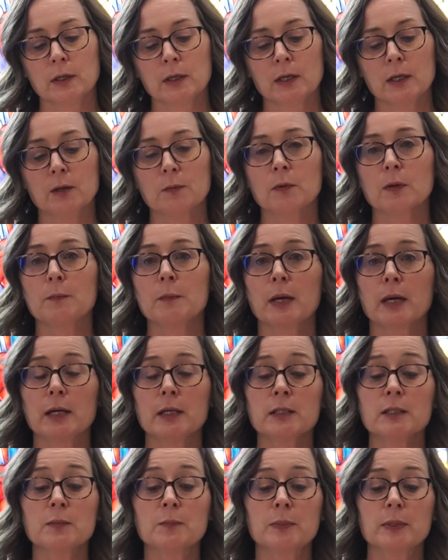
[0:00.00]
He
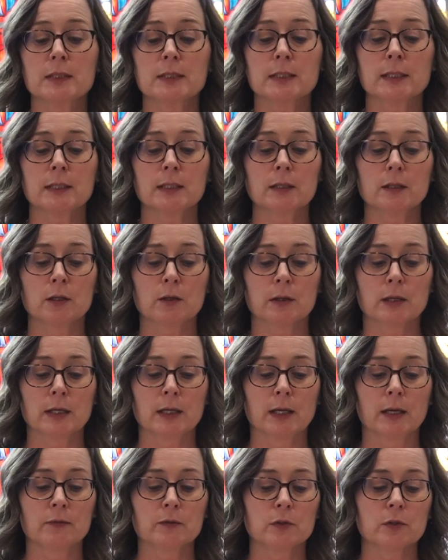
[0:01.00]
remained busy
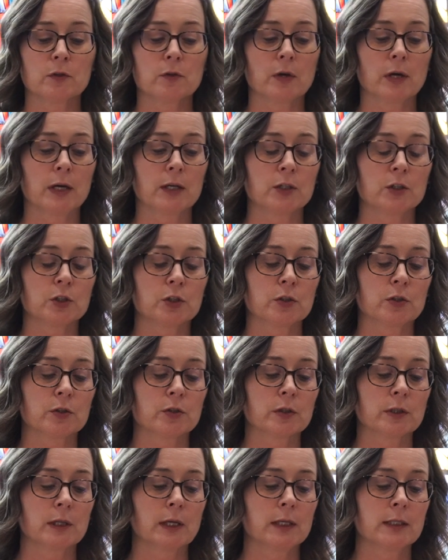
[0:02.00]
looking after
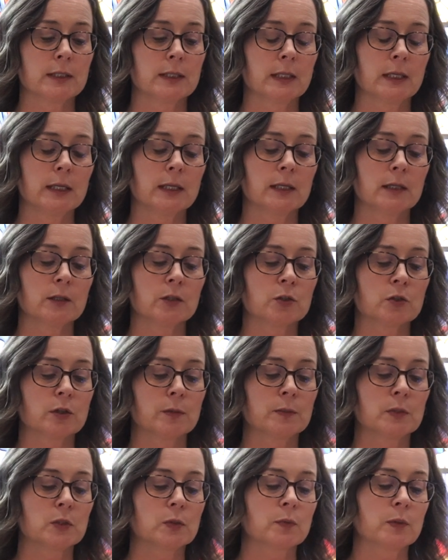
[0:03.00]
grandchildren and taking
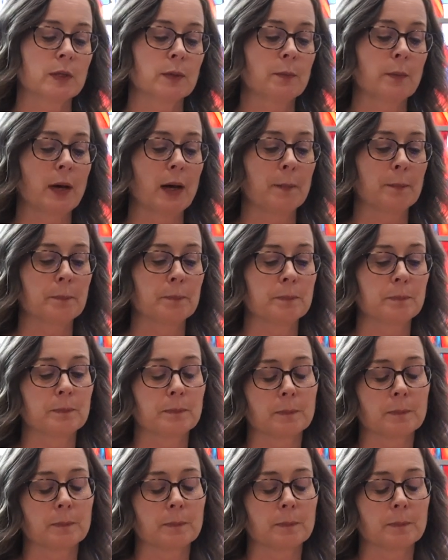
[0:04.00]
trips with Mum.